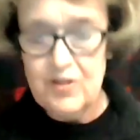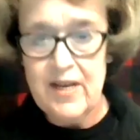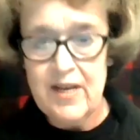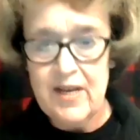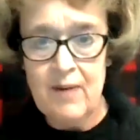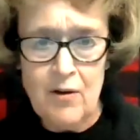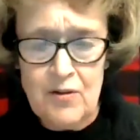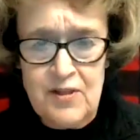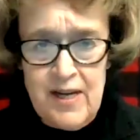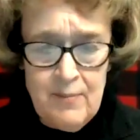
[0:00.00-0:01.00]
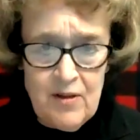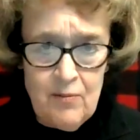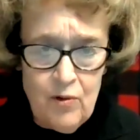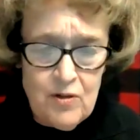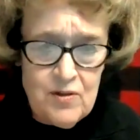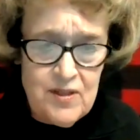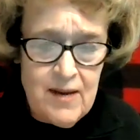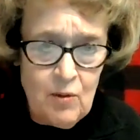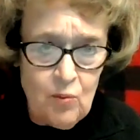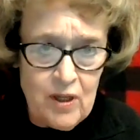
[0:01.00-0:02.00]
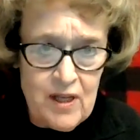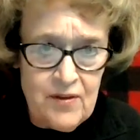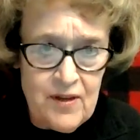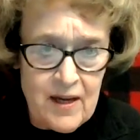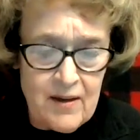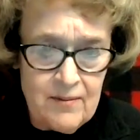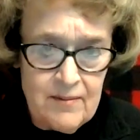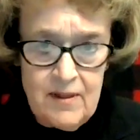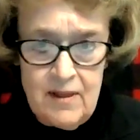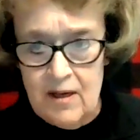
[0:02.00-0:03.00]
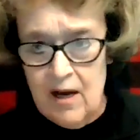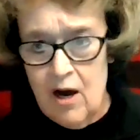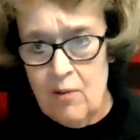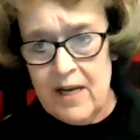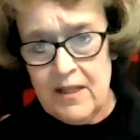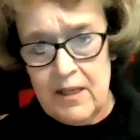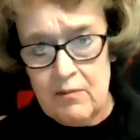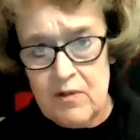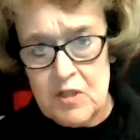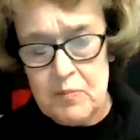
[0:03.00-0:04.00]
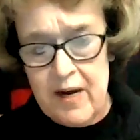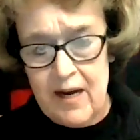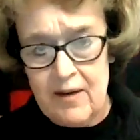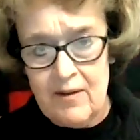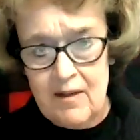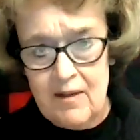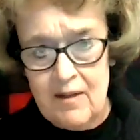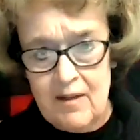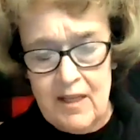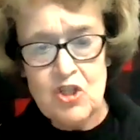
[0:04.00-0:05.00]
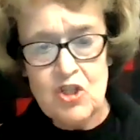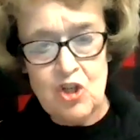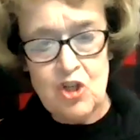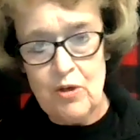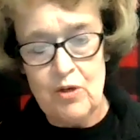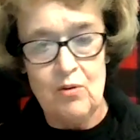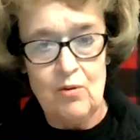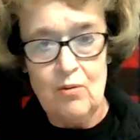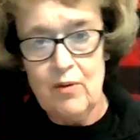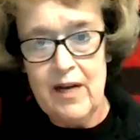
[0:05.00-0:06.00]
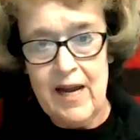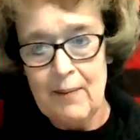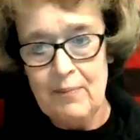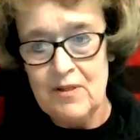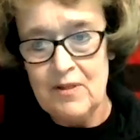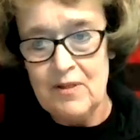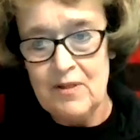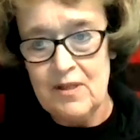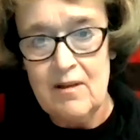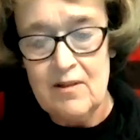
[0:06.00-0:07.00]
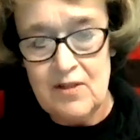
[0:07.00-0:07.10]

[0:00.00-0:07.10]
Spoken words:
what do salmon really think? How might they respond? Let me show you what happens